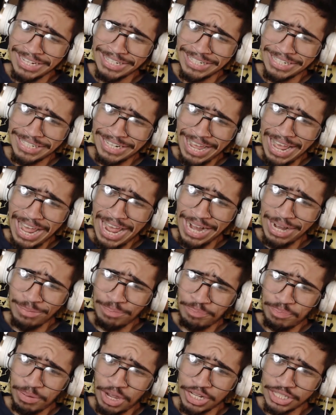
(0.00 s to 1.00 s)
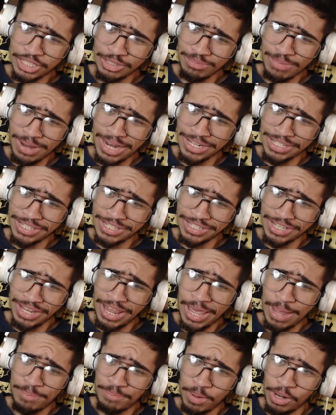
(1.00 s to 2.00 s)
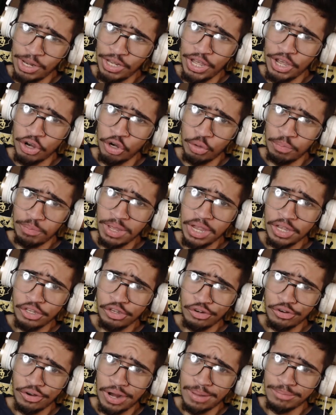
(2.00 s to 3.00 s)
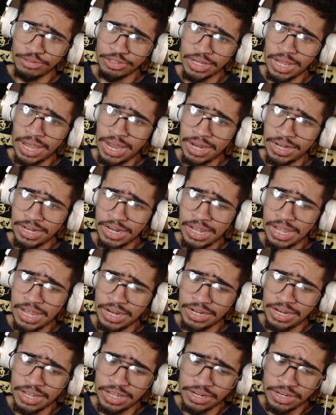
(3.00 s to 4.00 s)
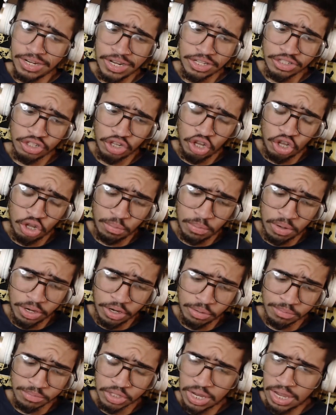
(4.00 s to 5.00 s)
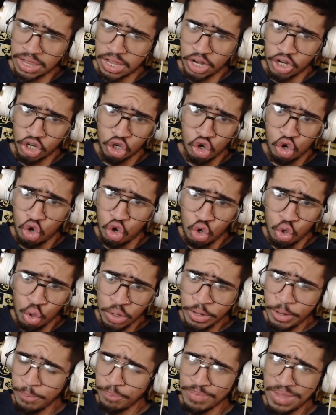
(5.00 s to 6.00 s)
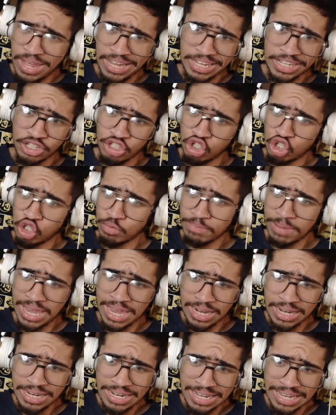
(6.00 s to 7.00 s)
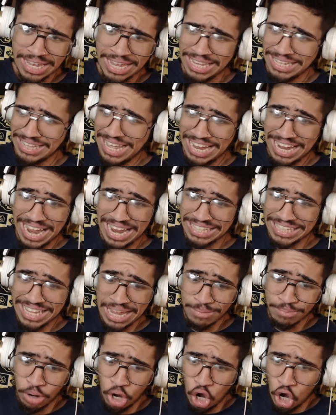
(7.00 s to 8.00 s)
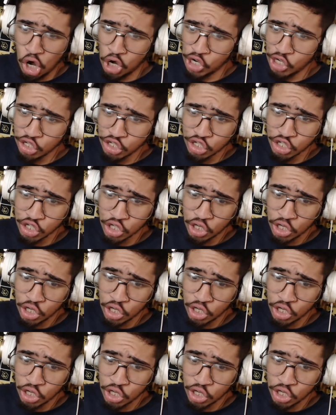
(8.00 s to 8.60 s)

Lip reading: kind of puts me to sleep a little bit. You know what I'm saying? And he's a little, you know what I'm saying? They're cool. They can spit. They got their bars.